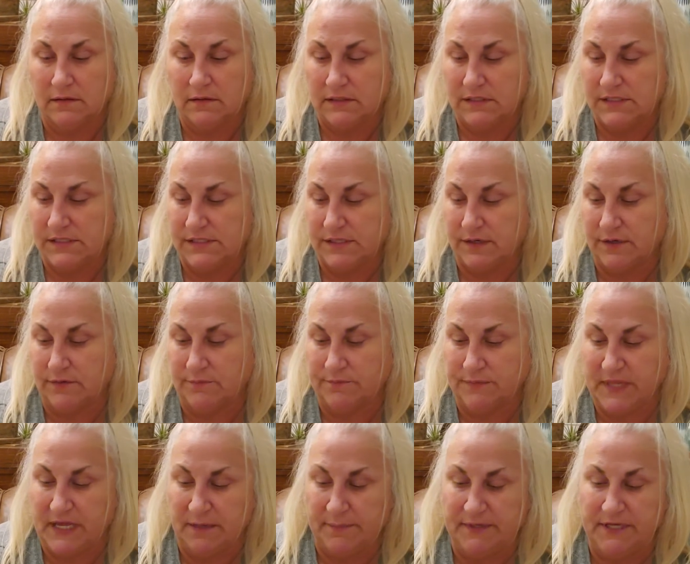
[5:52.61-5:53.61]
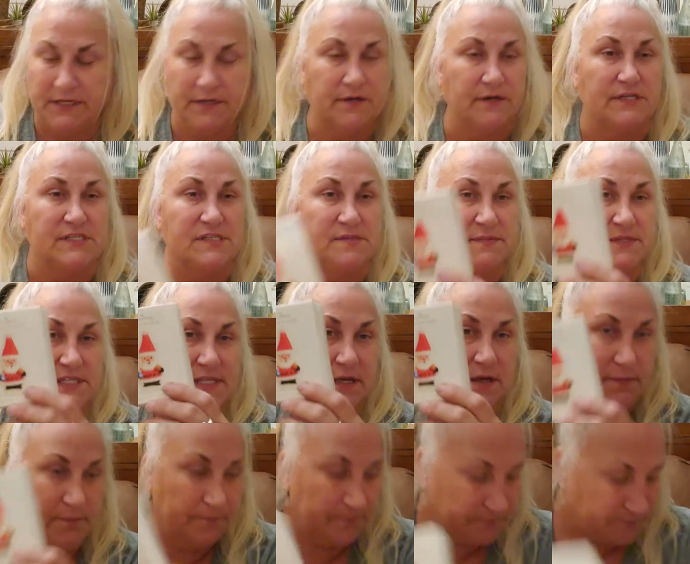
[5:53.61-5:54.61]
So that'll be in a Christmas sale.